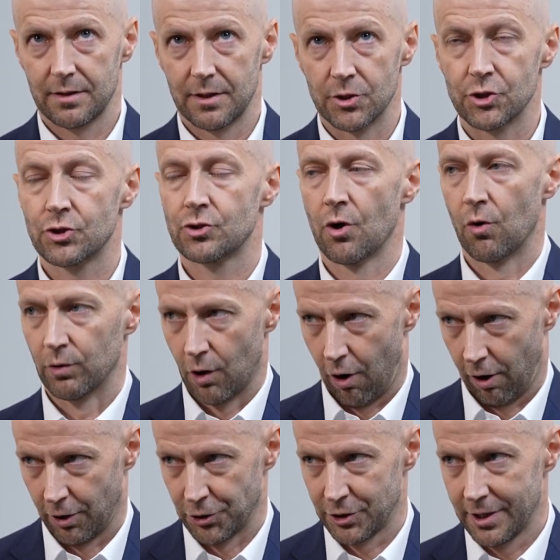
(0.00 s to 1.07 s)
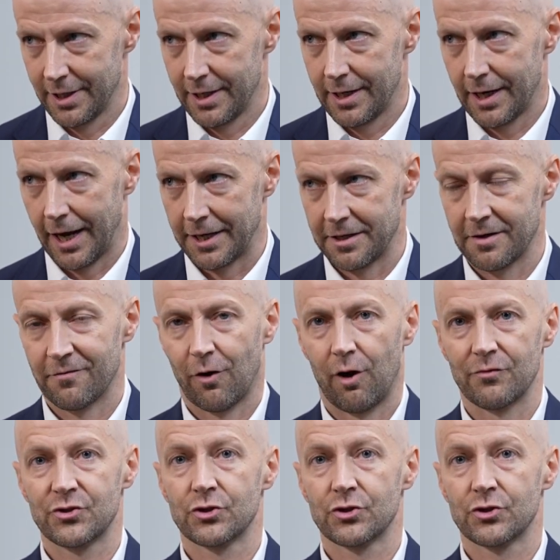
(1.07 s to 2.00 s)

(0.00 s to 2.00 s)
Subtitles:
is so large and it involves